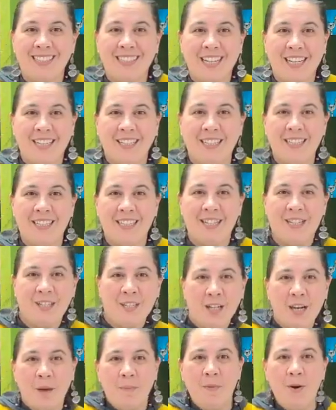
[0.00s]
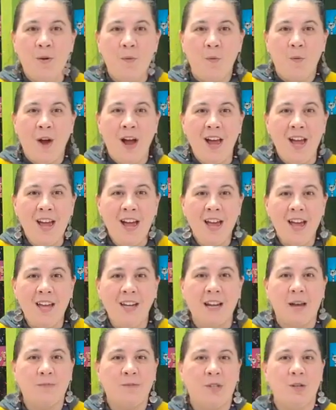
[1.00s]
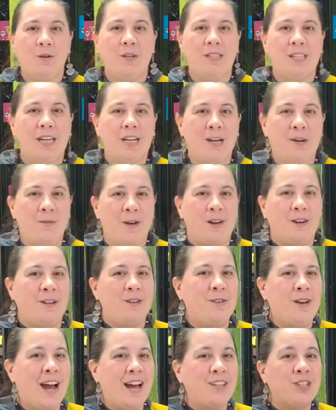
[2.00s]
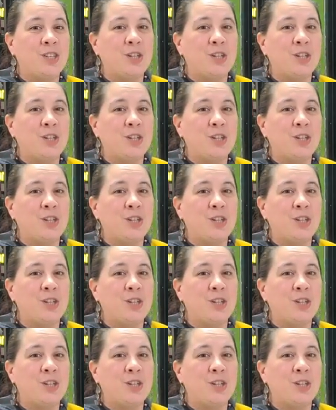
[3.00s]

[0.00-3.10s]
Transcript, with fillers: daily deal number one. I'm so excited about it, you guys.